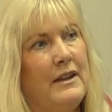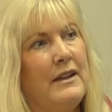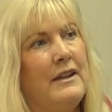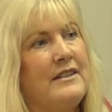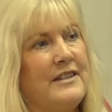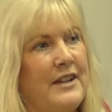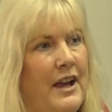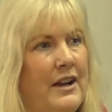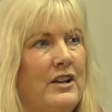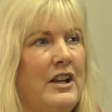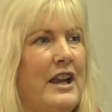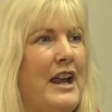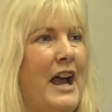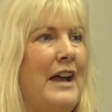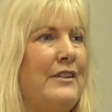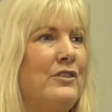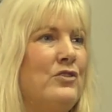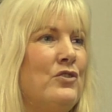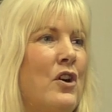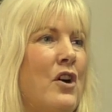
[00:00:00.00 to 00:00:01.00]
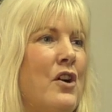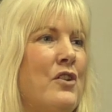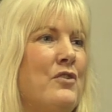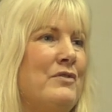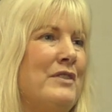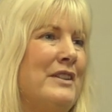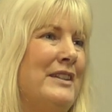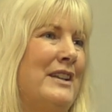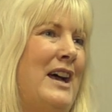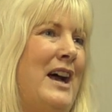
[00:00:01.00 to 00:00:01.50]
Exactly. And not
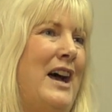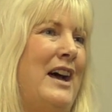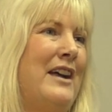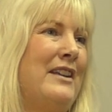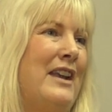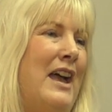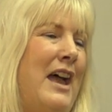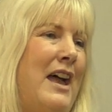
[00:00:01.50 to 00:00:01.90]
only that,